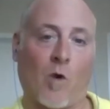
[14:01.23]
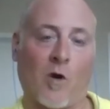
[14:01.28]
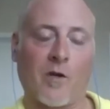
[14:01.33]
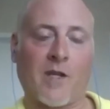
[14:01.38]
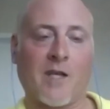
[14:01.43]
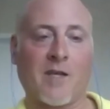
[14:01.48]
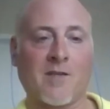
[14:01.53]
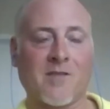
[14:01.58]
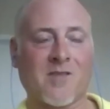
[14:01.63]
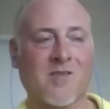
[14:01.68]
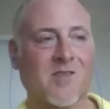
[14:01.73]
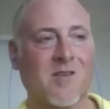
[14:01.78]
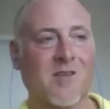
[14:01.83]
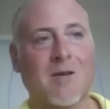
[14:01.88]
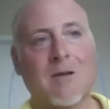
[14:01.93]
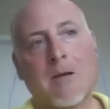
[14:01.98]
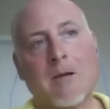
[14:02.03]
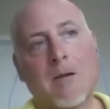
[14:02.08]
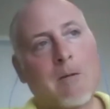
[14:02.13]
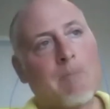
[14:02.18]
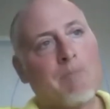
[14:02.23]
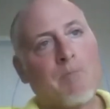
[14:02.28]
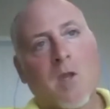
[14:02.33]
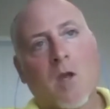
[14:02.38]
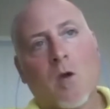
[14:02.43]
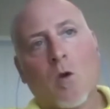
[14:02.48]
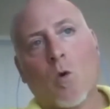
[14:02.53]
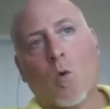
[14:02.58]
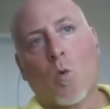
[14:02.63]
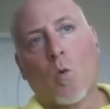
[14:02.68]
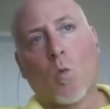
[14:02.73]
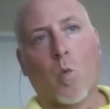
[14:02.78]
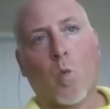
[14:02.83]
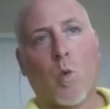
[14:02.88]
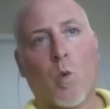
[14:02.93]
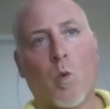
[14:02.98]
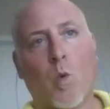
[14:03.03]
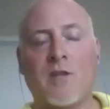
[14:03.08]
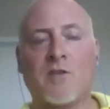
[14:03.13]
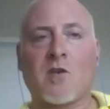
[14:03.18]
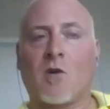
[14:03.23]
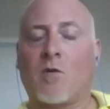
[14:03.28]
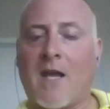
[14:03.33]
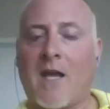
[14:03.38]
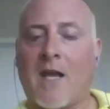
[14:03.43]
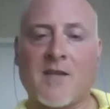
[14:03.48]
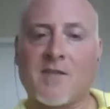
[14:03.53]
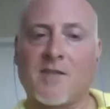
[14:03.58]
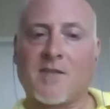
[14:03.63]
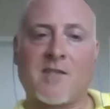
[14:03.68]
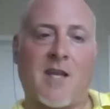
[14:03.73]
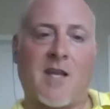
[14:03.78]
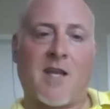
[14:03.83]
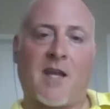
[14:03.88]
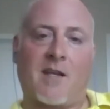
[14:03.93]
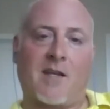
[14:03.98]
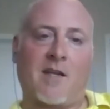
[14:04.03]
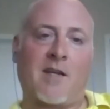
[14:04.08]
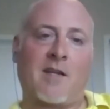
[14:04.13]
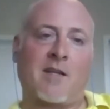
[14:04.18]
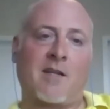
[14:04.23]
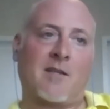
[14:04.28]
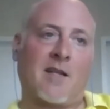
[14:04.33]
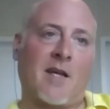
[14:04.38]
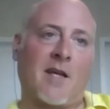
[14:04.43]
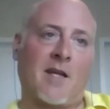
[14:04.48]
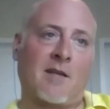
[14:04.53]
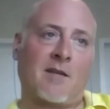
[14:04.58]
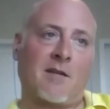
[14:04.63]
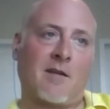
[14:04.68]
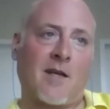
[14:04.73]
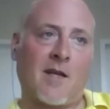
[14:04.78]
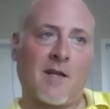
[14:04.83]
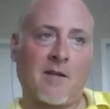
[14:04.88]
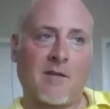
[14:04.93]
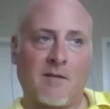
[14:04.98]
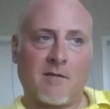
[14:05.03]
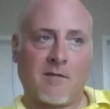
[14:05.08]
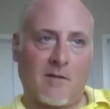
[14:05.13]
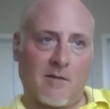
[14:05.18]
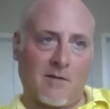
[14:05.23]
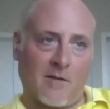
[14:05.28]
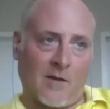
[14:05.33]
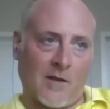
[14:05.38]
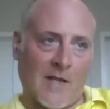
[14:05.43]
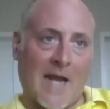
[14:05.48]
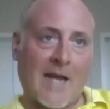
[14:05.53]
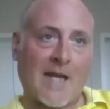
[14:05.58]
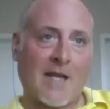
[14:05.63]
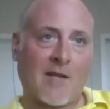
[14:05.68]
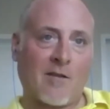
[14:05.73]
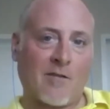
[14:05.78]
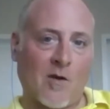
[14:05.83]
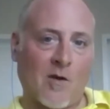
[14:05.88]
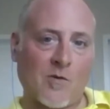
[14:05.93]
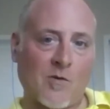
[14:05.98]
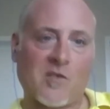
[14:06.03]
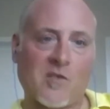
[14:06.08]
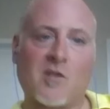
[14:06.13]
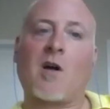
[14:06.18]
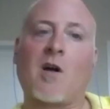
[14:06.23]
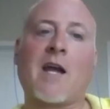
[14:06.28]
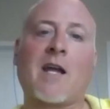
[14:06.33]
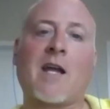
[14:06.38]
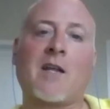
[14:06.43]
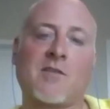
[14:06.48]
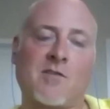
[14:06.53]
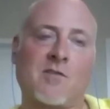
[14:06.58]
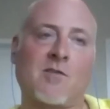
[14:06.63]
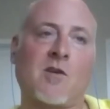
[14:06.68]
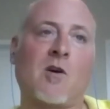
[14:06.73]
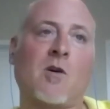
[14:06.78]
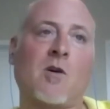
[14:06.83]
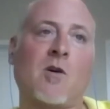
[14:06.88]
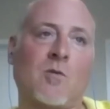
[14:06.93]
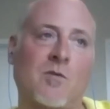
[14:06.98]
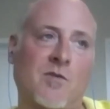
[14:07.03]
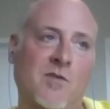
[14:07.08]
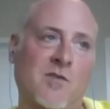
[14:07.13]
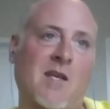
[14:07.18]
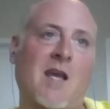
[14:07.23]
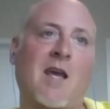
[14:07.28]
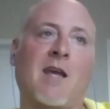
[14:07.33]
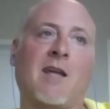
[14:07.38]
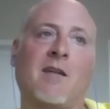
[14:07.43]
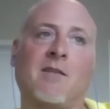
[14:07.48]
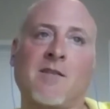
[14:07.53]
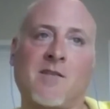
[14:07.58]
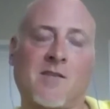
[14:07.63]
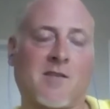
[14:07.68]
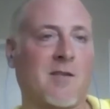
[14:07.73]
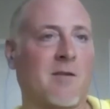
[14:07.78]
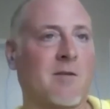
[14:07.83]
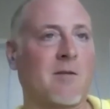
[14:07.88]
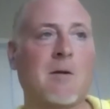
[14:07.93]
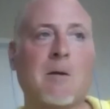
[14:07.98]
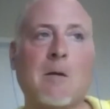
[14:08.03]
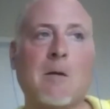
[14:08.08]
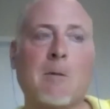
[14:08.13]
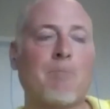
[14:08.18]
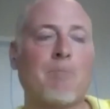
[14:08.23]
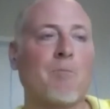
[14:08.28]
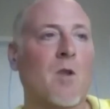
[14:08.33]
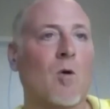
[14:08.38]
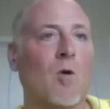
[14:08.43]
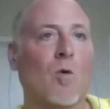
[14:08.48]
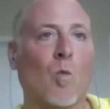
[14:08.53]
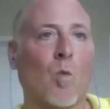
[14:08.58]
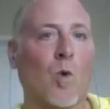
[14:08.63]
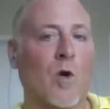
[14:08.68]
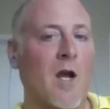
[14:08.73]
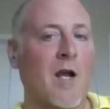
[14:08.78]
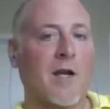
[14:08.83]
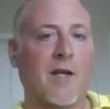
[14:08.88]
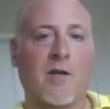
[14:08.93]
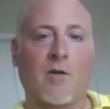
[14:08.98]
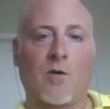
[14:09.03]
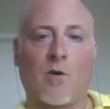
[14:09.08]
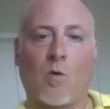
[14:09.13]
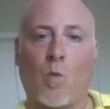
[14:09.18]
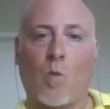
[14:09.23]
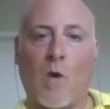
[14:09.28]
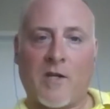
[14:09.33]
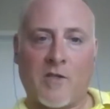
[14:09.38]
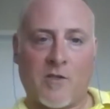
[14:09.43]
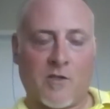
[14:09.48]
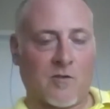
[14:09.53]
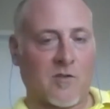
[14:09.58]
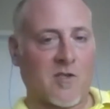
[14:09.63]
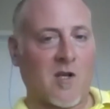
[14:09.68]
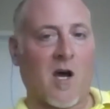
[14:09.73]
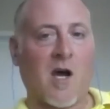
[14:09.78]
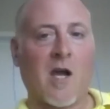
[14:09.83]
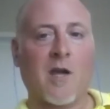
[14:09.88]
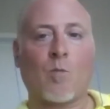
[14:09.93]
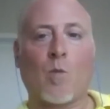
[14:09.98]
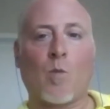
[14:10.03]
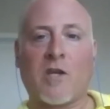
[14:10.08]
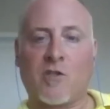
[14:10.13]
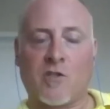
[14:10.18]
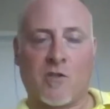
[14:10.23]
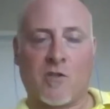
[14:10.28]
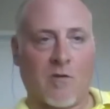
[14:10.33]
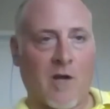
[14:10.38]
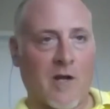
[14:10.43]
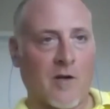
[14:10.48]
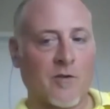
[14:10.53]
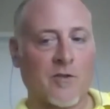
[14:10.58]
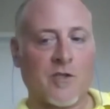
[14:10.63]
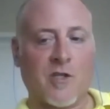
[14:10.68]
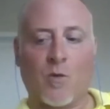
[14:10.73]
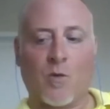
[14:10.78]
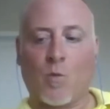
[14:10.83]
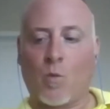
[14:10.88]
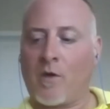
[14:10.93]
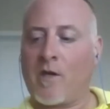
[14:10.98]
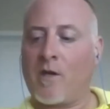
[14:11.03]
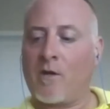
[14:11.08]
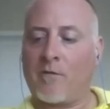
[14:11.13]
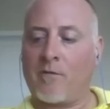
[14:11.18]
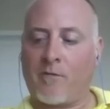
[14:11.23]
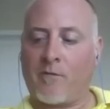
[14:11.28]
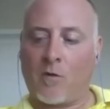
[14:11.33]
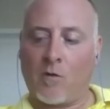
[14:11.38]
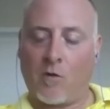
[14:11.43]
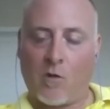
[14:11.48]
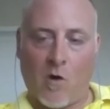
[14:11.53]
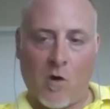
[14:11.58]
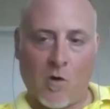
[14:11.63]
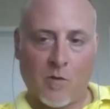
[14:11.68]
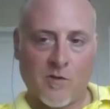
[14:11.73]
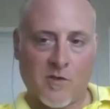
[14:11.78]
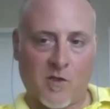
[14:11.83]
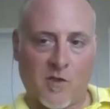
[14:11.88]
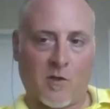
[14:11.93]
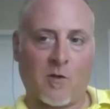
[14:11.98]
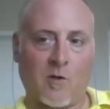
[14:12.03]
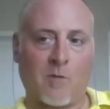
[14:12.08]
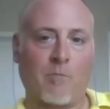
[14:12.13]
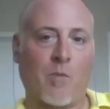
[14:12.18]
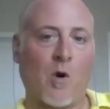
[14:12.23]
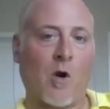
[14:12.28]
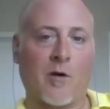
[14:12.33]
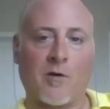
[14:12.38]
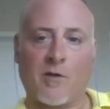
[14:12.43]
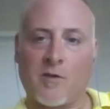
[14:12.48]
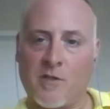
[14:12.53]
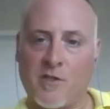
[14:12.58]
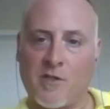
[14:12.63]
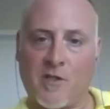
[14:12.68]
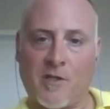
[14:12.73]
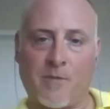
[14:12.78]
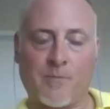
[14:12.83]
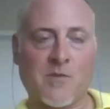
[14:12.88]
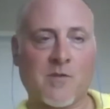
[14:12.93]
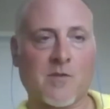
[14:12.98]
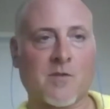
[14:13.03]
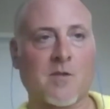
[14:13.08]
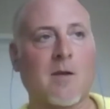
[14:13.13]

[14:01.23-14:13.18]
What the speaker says: is, we don't hesitate in letting those clients know, saying, listen, we're not here to waste your time, waste your energy. We're here for long-term partnerships.